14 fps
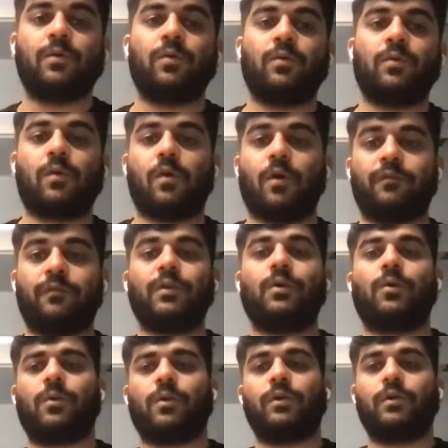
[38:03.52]
who often
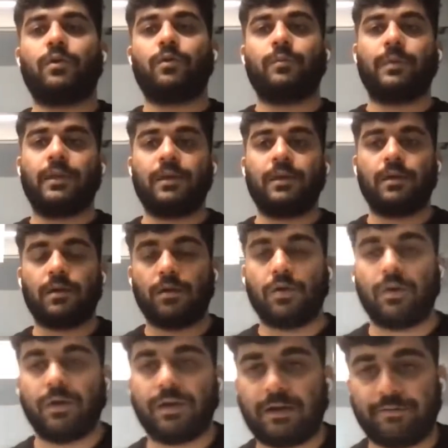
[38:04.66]
go on to being
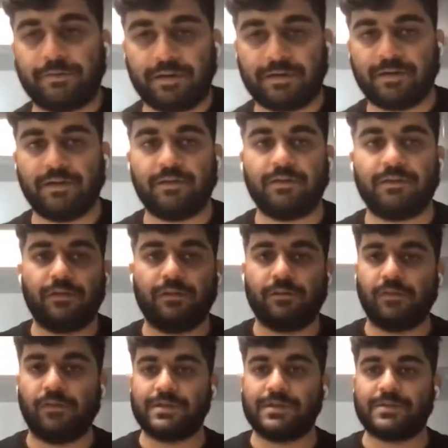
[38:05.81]
good graphic designers and
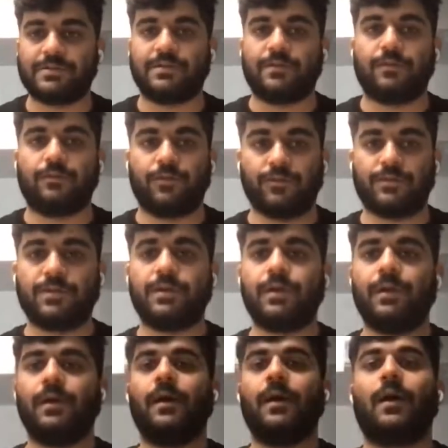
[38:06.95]
influencers in the future.
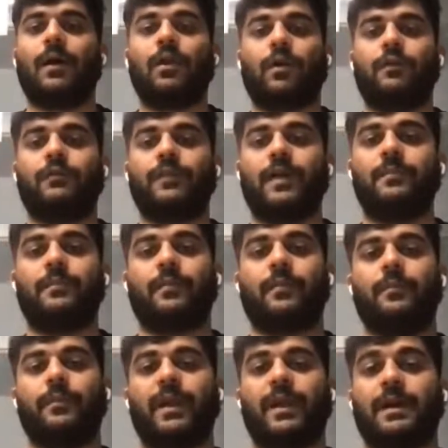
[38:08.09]
A lot of them
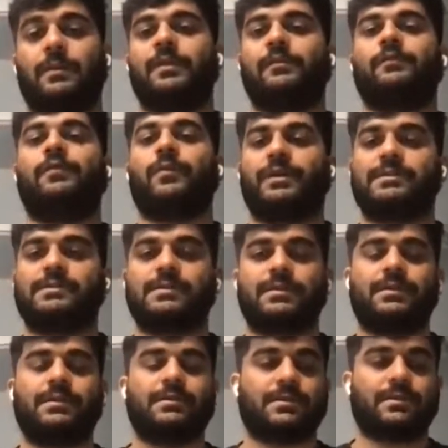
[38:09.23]
become
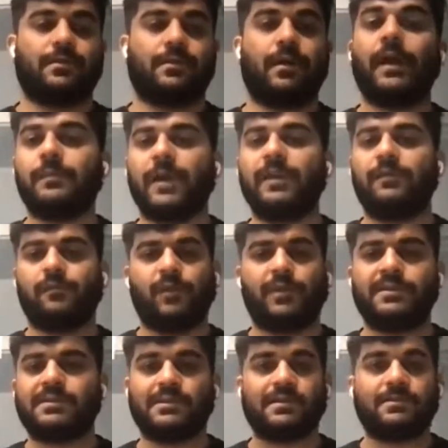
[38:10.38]
influencers, and by
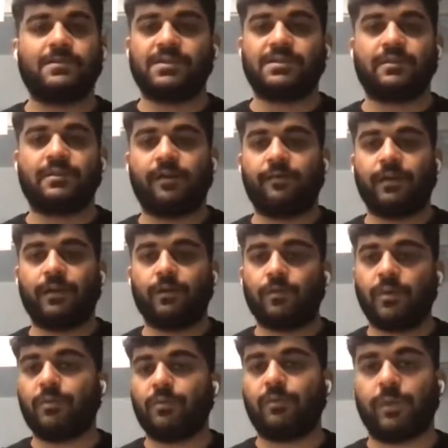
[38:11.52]
influencers, I'm just referring to
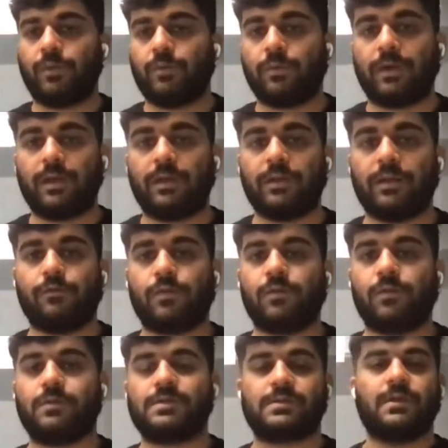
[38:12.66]
people with over 10K
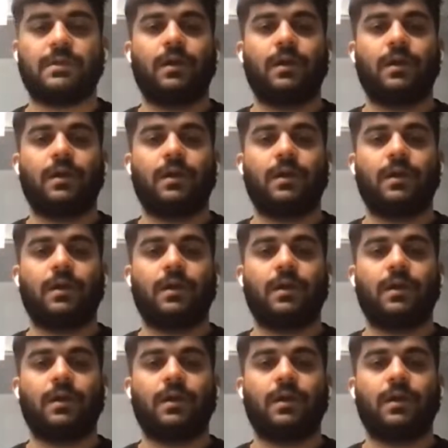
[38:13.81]
followers.